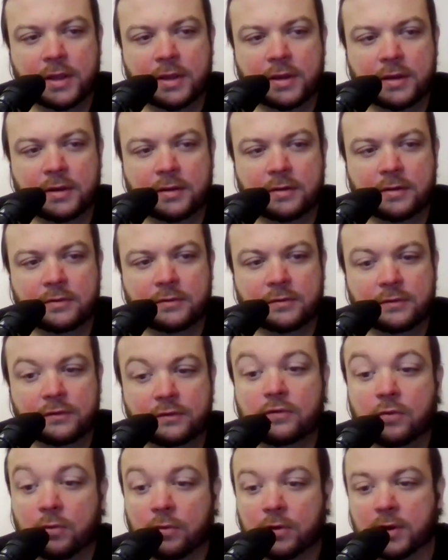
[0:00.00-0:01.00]
a
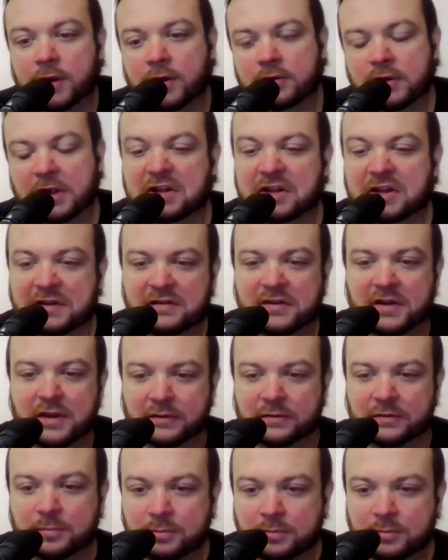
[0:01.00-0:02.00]
story, like let's say
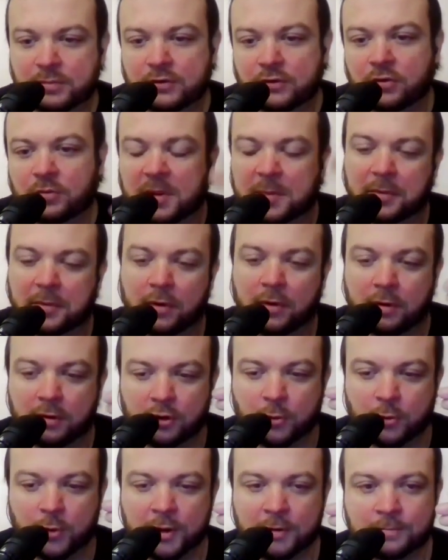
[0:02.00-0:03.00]
it's two people
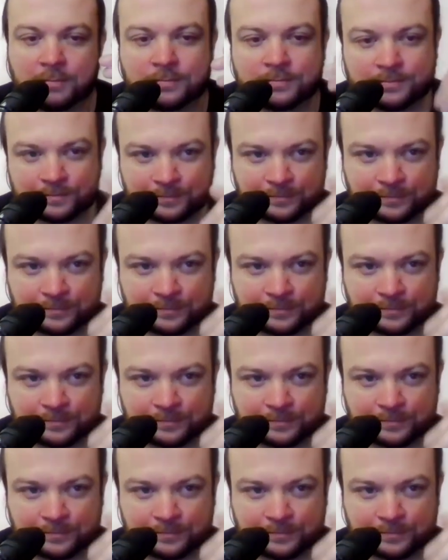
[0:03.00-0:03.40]
arguing.